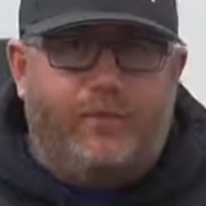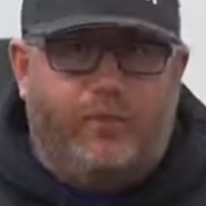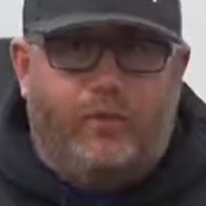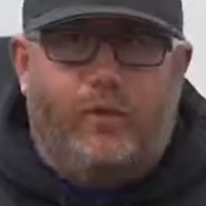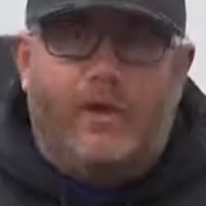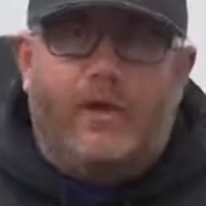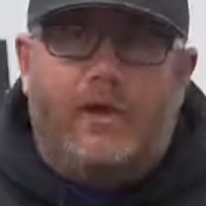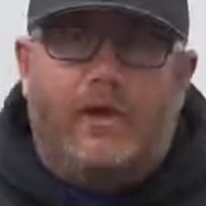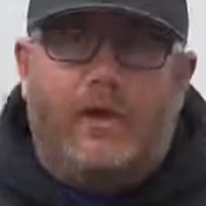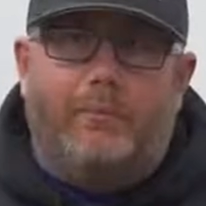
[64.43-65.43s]
So
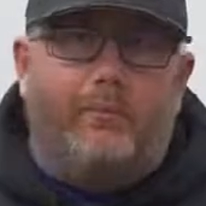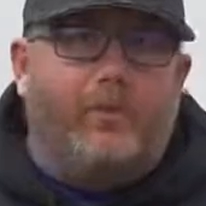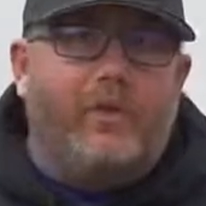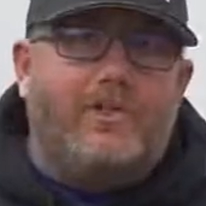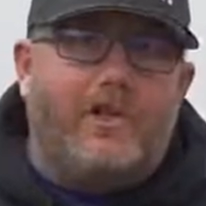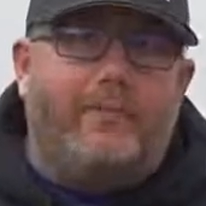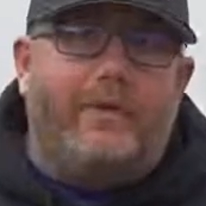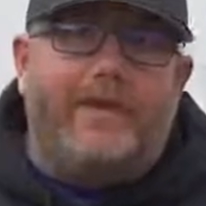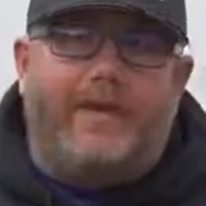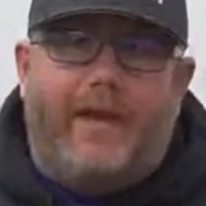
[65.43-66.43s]
before we jump
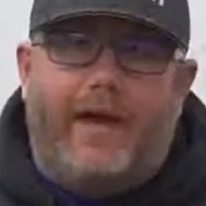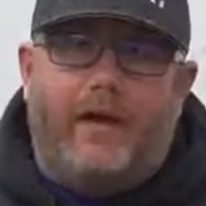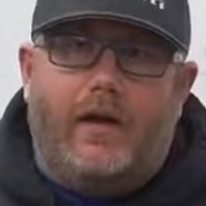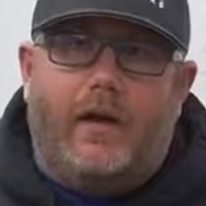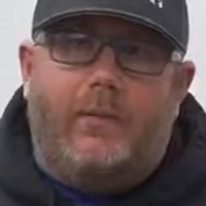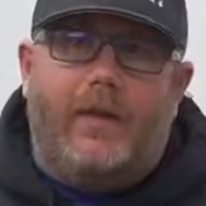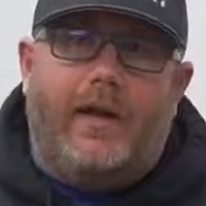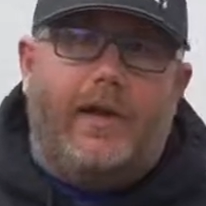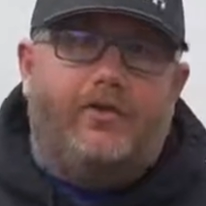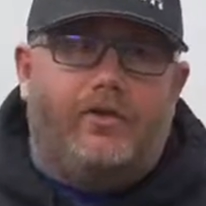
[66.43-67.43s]
into that, I want to
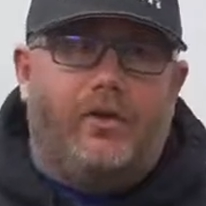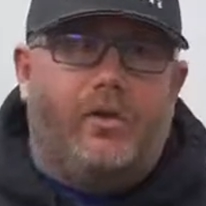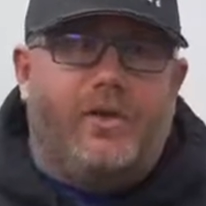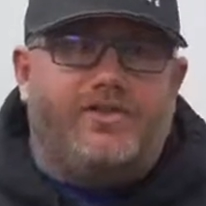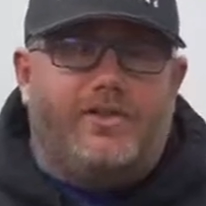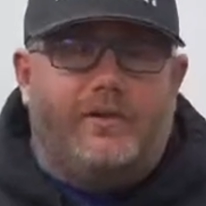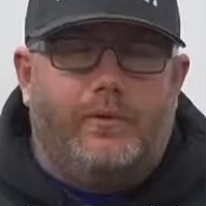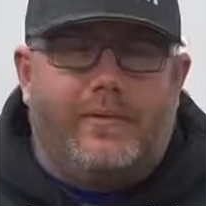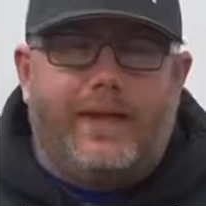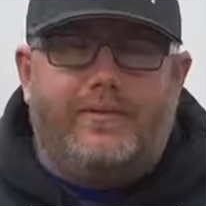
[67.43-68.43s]
answer a question that
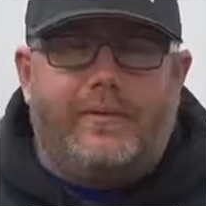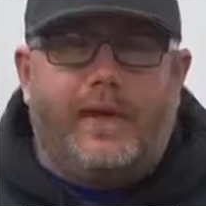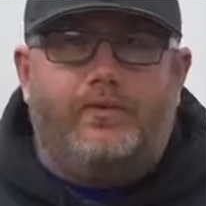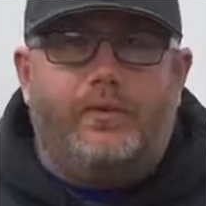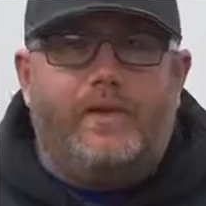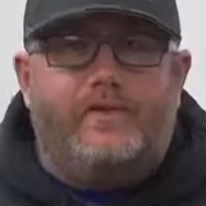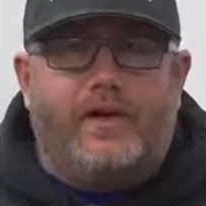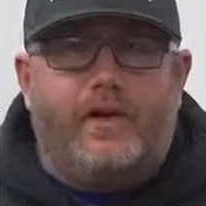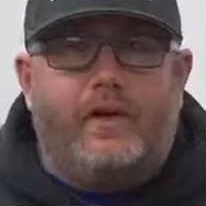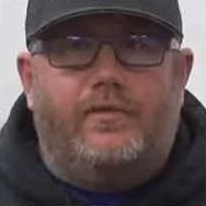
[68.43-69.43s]
was asked after we
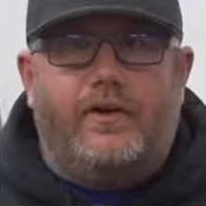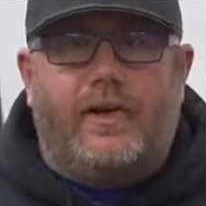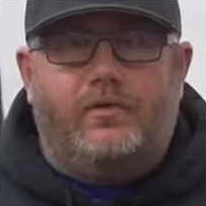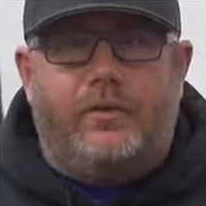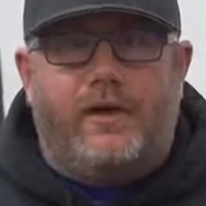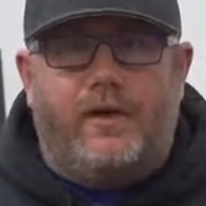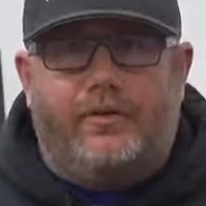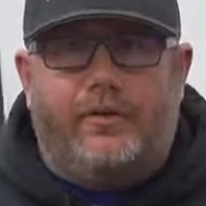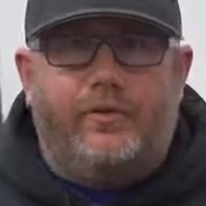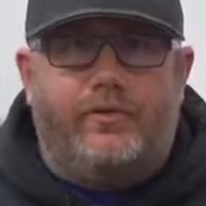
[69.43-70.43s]
signed off last week, and I
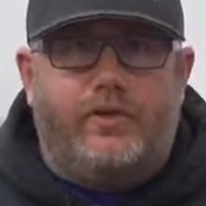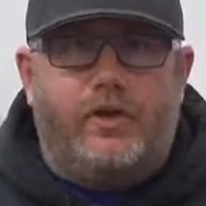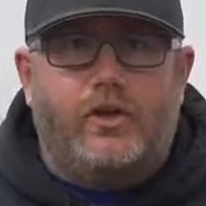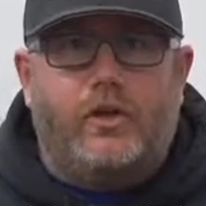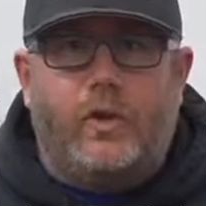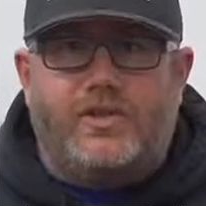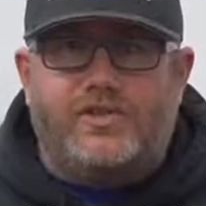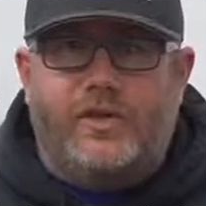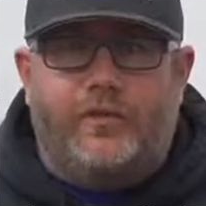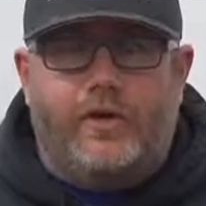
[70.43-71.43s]
thought it was a very good
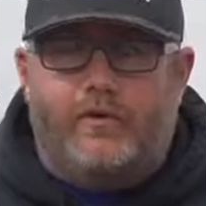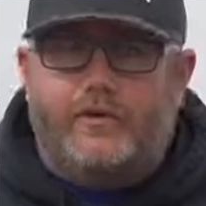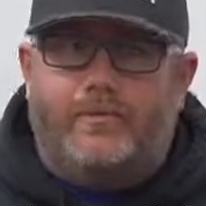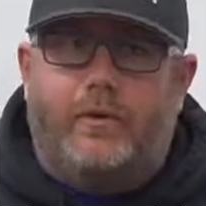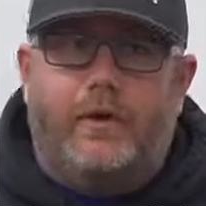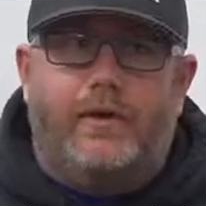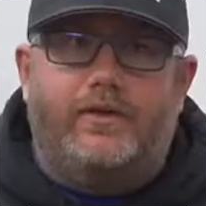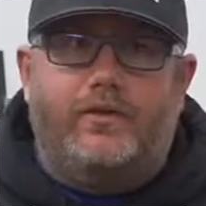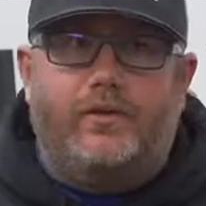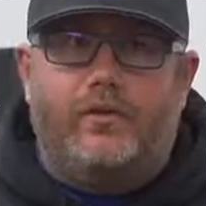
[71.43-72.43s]
question. I've already
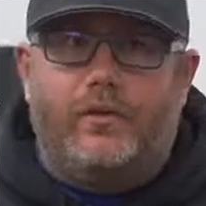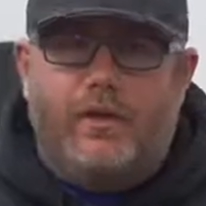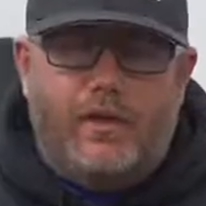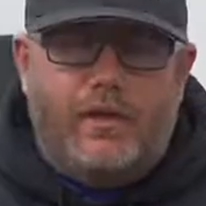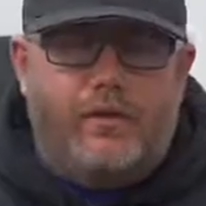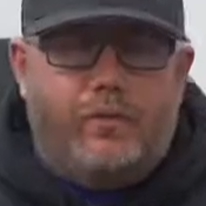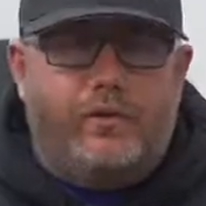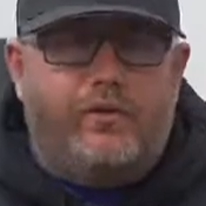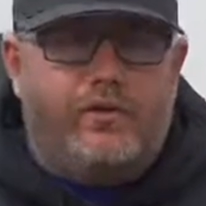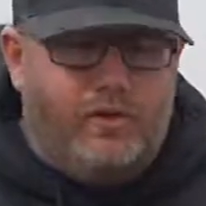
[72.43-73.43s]
responded to the
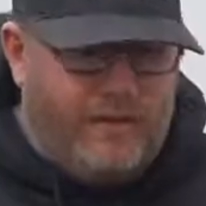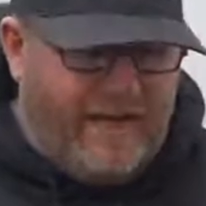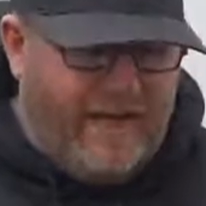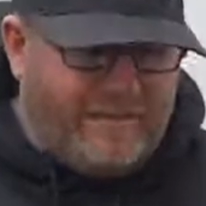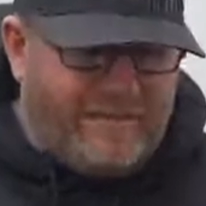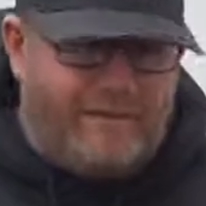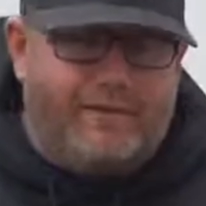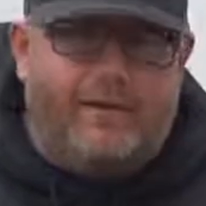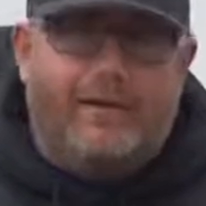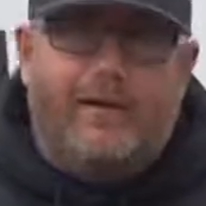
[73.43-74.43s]
person who asked
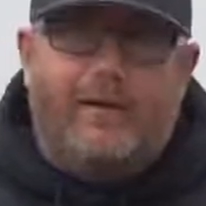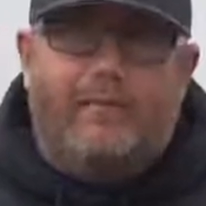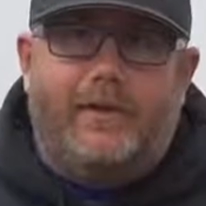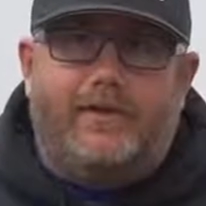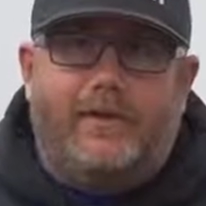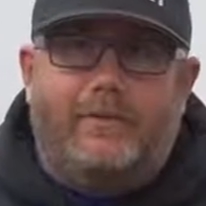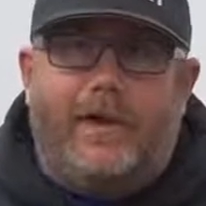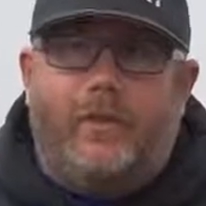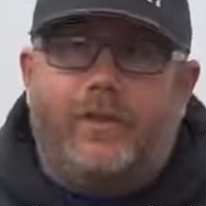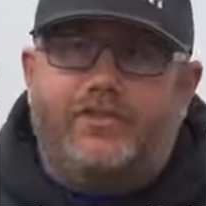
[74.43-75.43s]
it. But
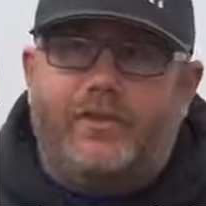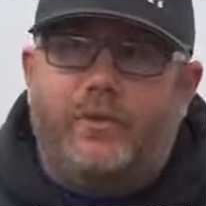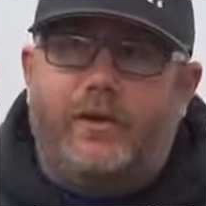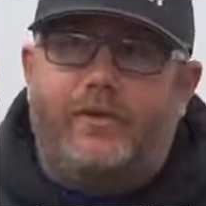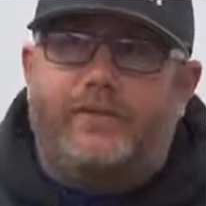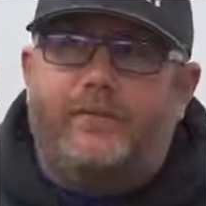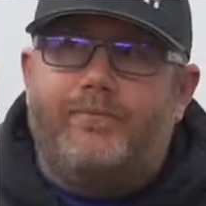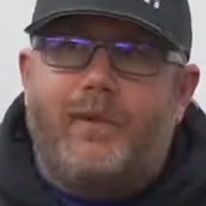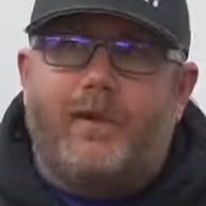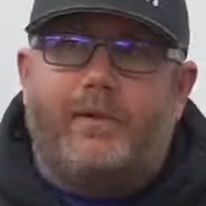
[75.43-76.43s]
that question was,
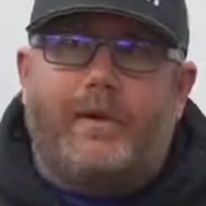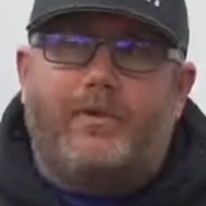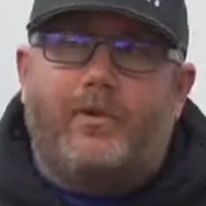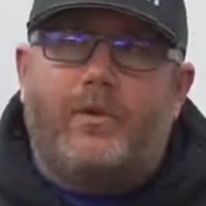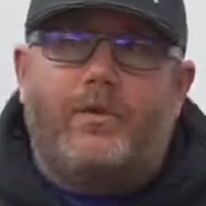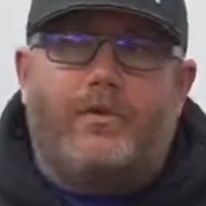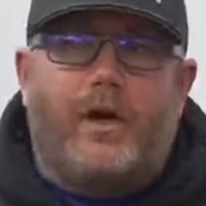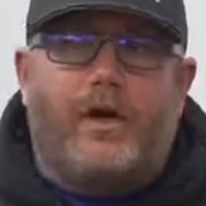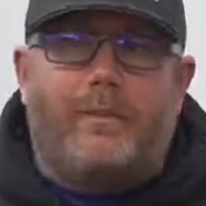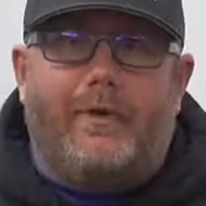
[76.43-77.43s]
last week we were
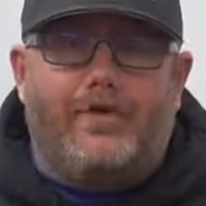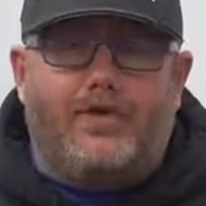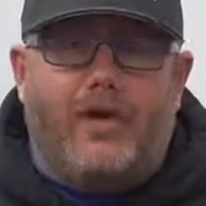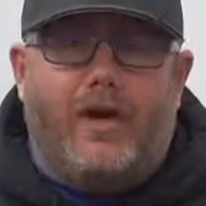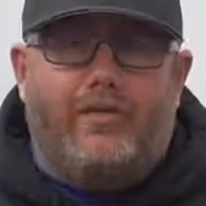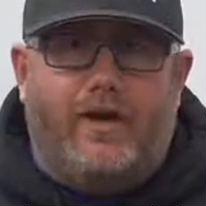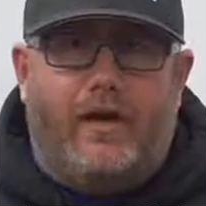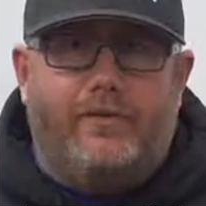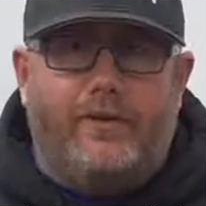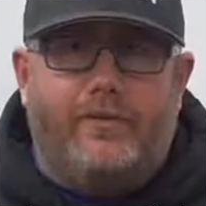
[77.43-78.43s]
talking about shock
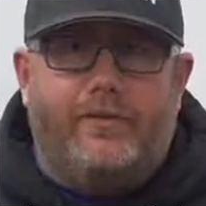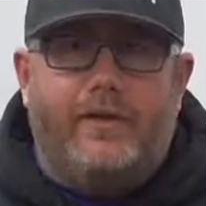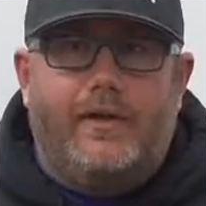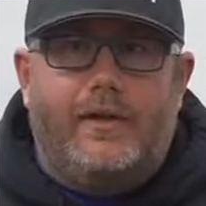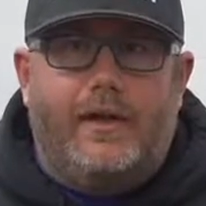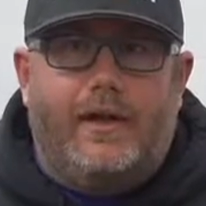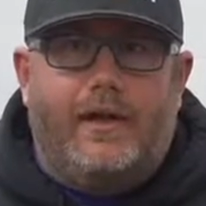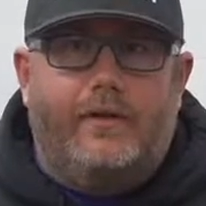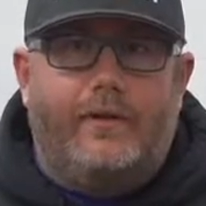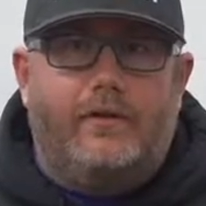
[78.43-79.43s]
valvings
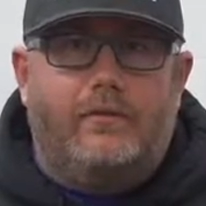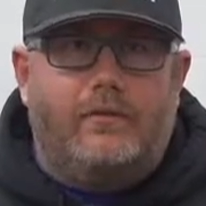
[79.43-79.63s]
and the